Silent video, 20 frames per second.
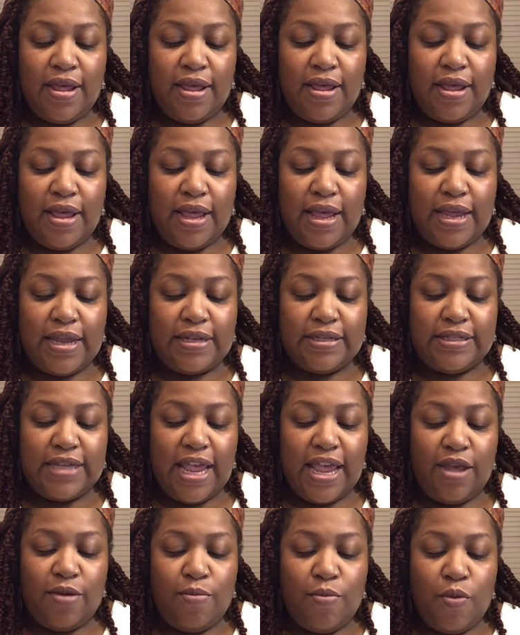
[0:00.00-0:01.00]
and
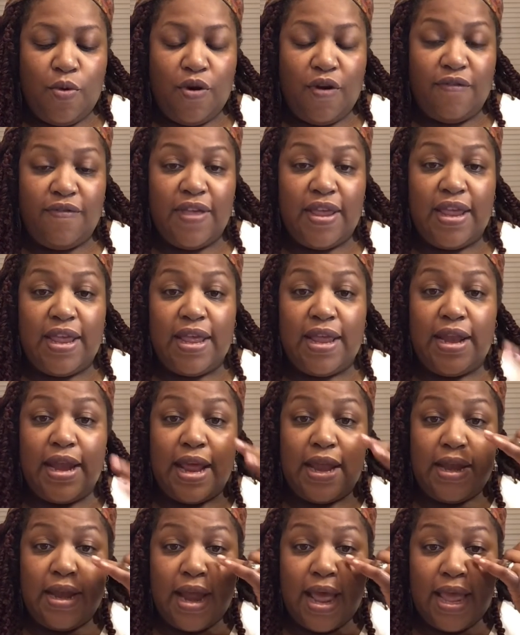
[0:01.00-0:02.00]
take more of it in
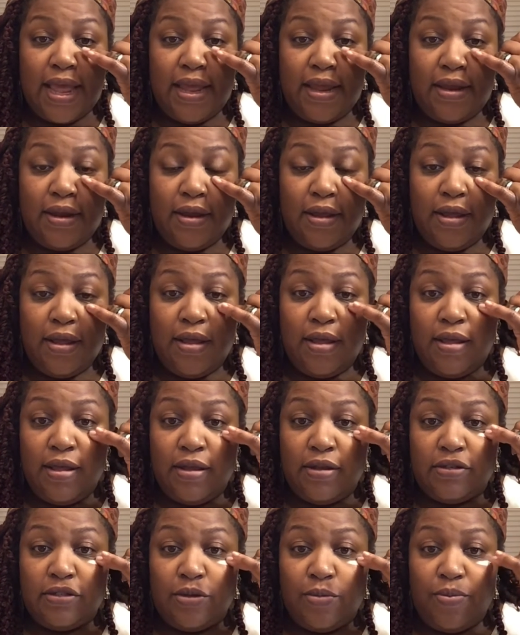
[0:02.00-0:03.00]
at night
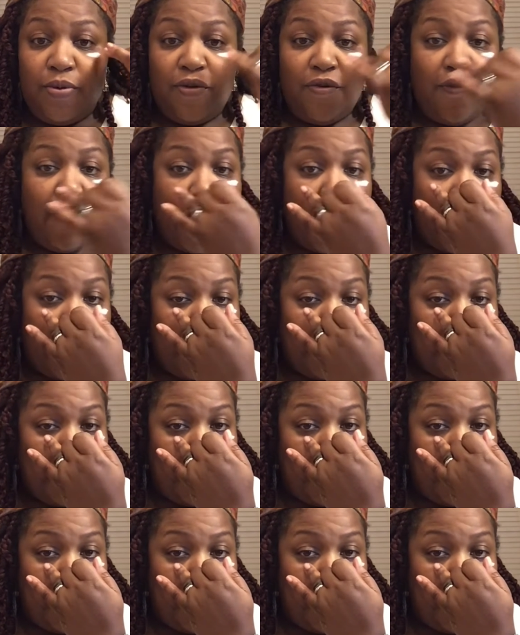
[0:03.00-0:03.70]
to provide